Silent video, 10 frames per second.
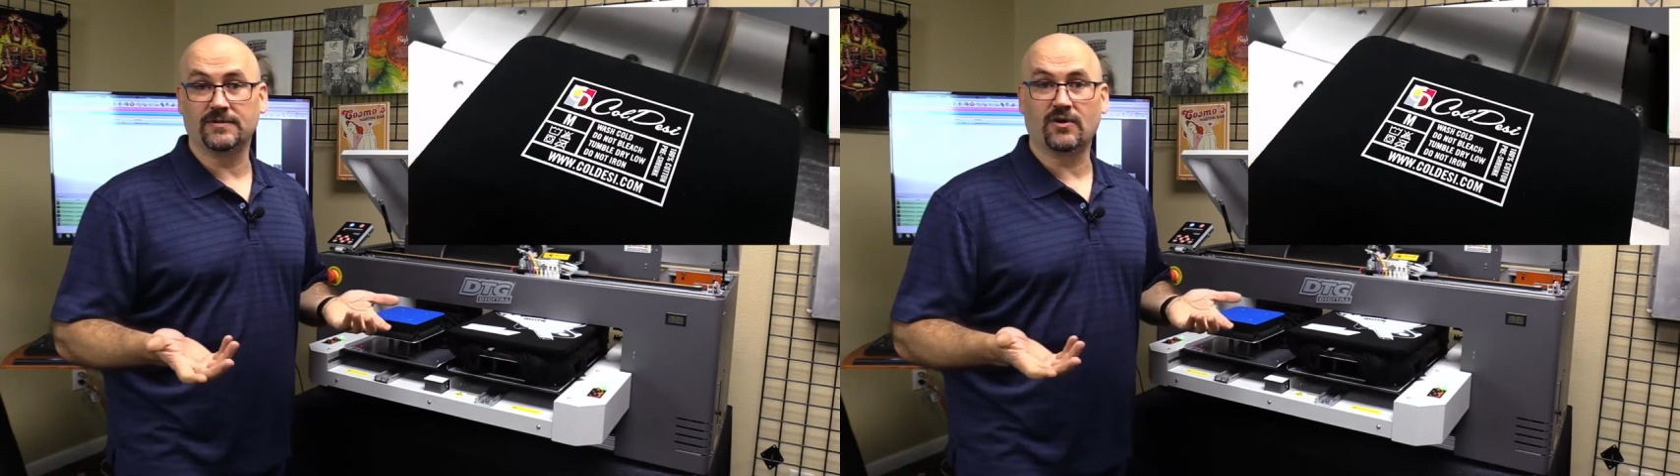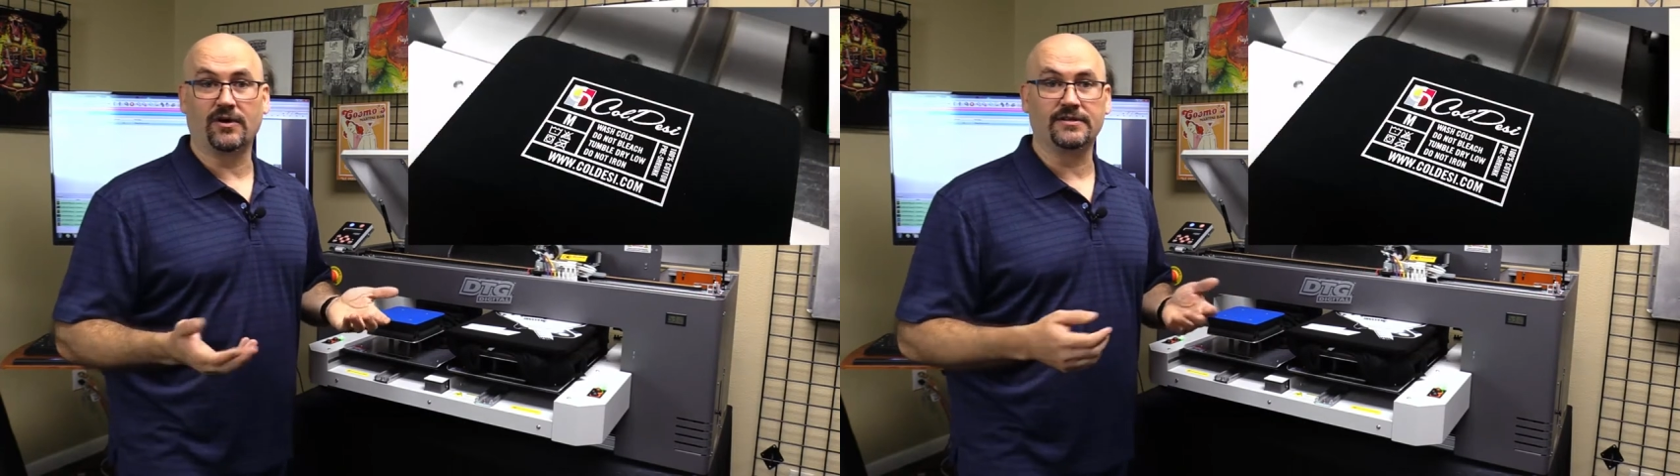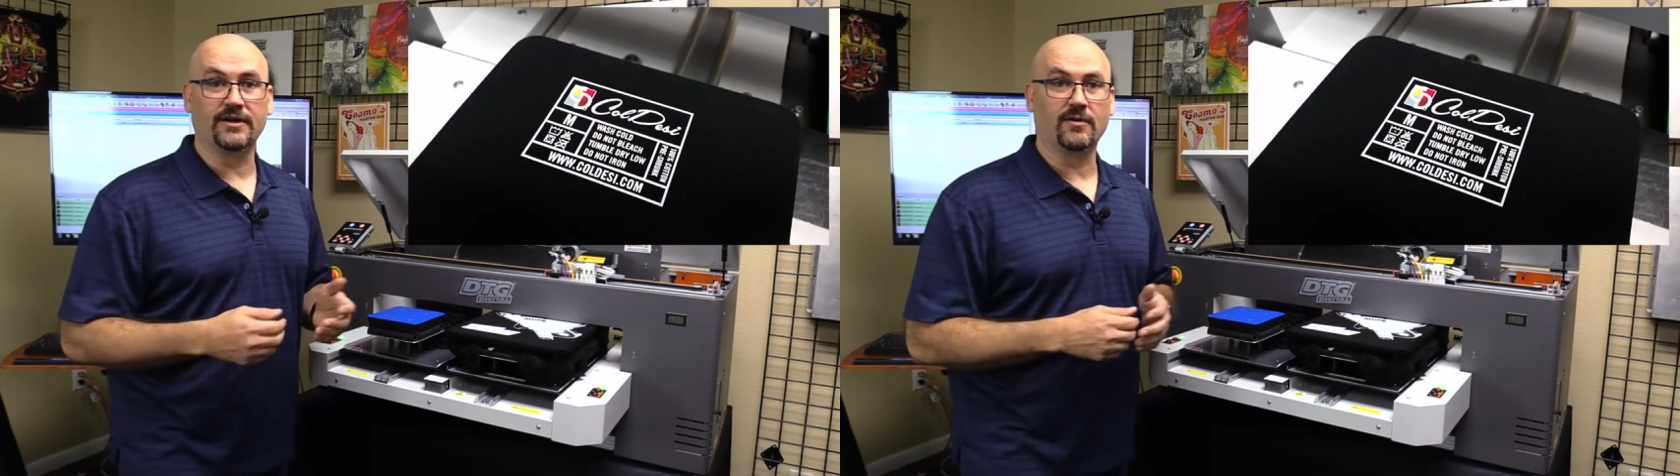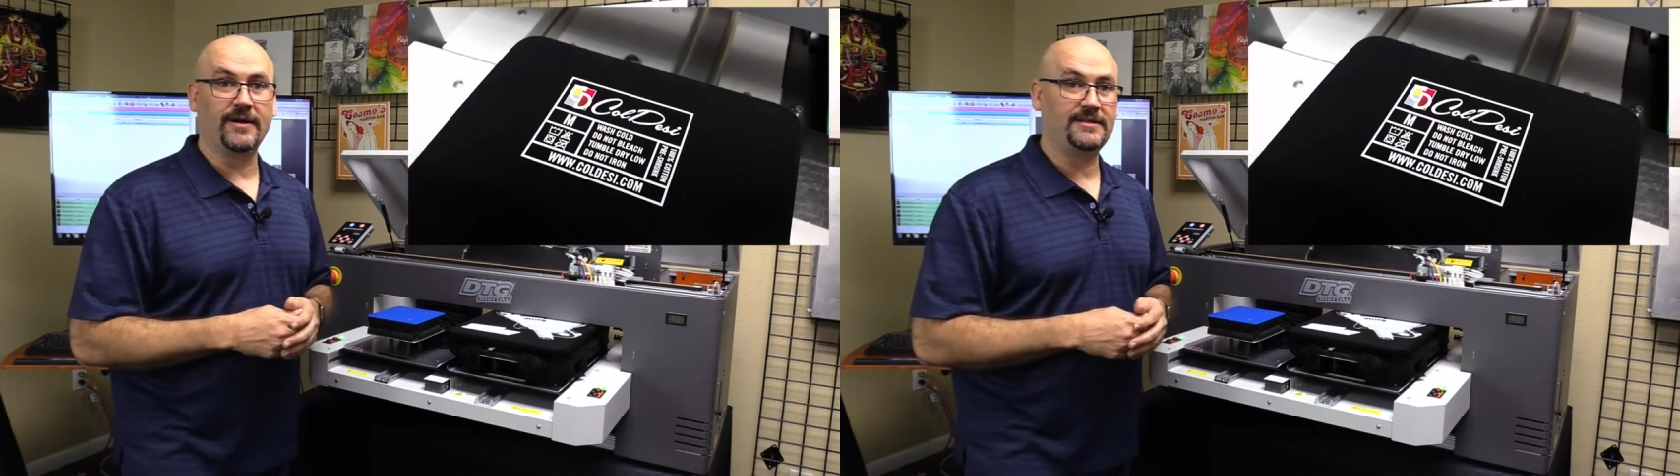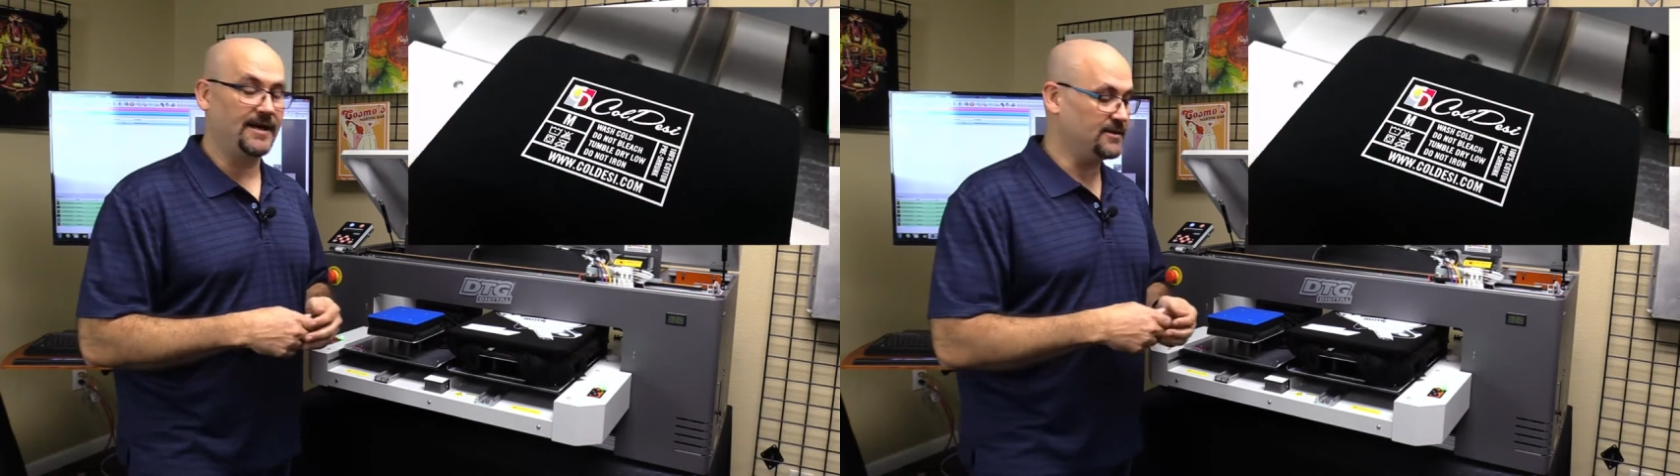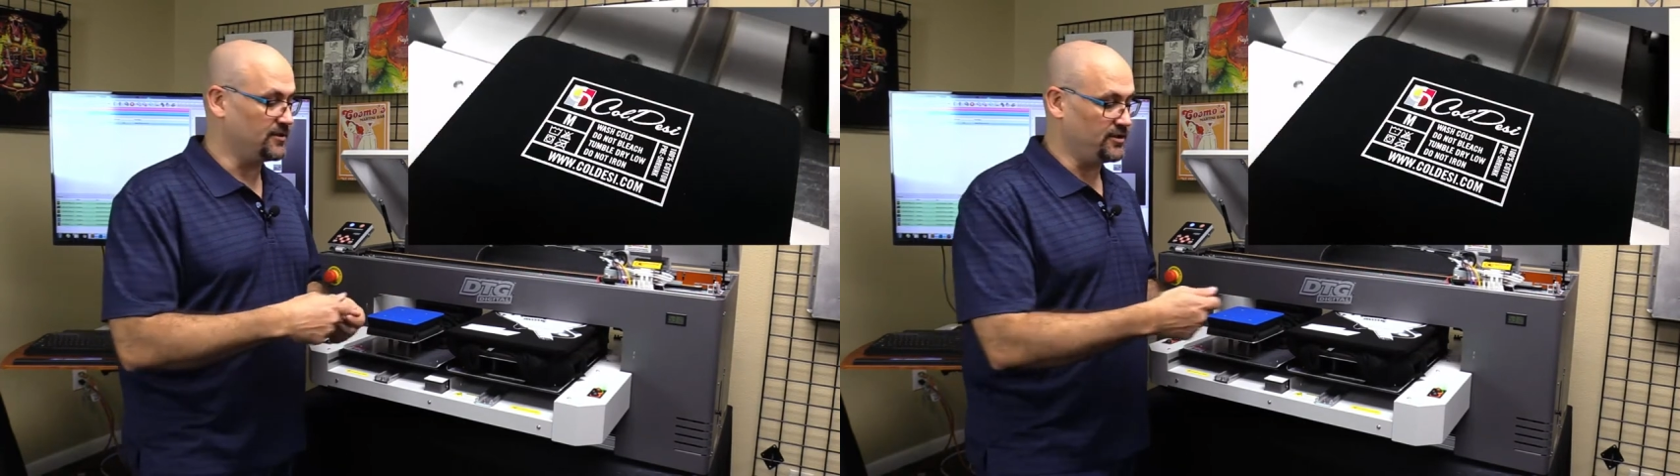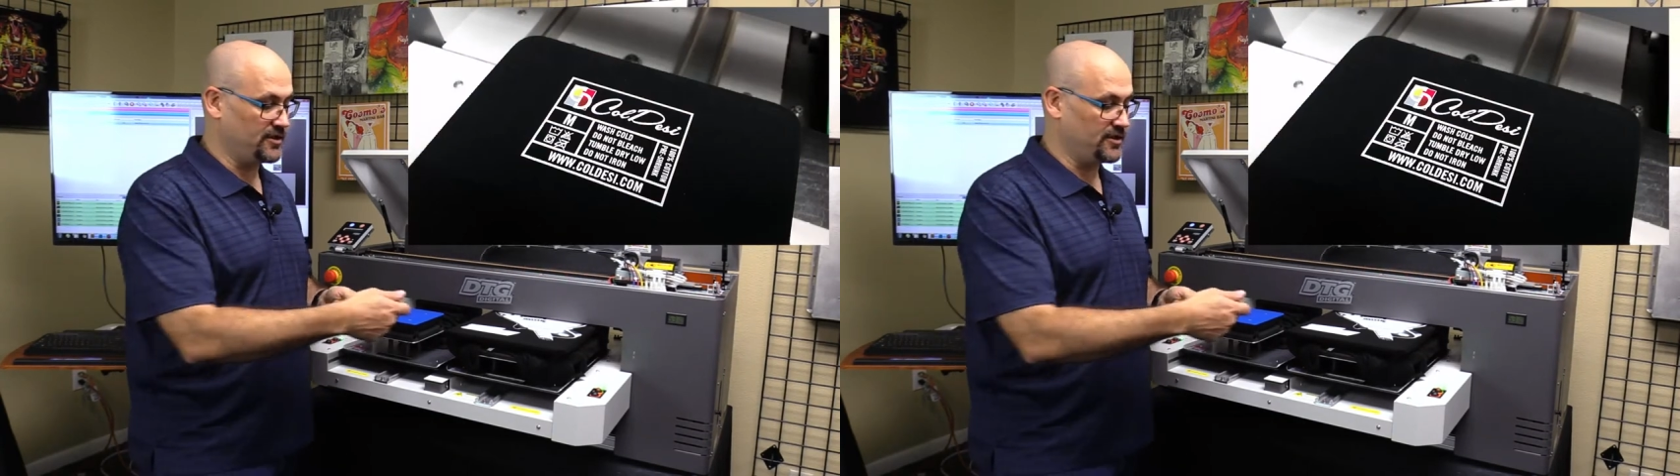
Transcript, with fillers: what's called a tearaway tag, so you